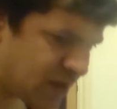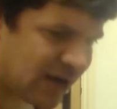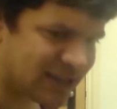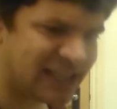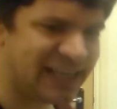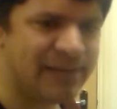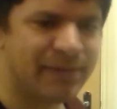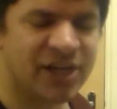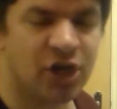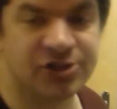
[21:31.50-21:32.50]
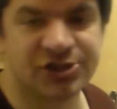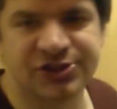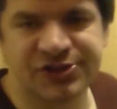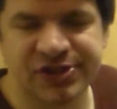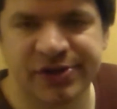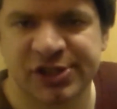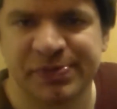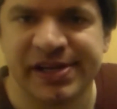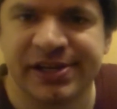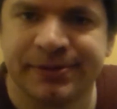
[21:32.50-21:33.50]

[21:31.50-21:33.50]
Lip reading: Clear my conscience, so to speak.